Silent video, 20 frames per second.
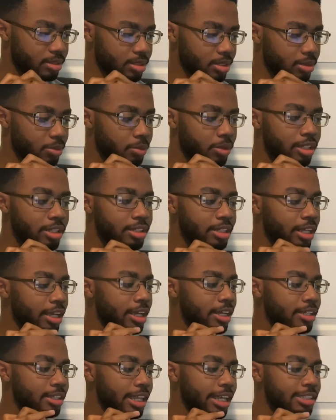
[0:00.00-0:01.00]
One
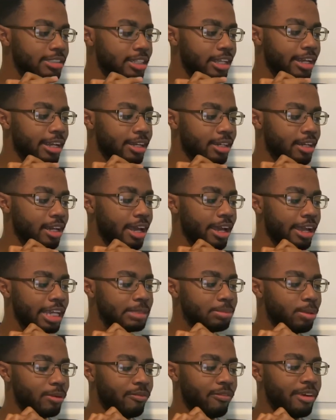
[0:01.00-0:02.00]
thing that's like, I guess,
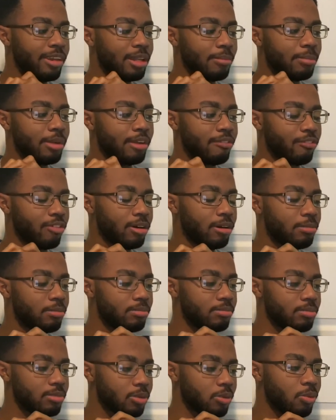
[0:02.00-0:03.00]
prevented me from
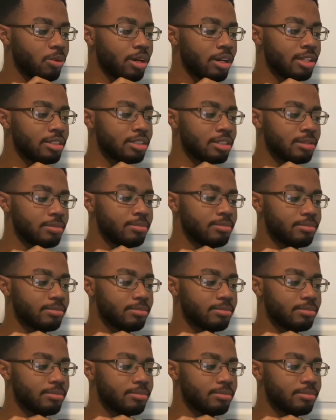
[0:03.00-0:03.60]
wanting to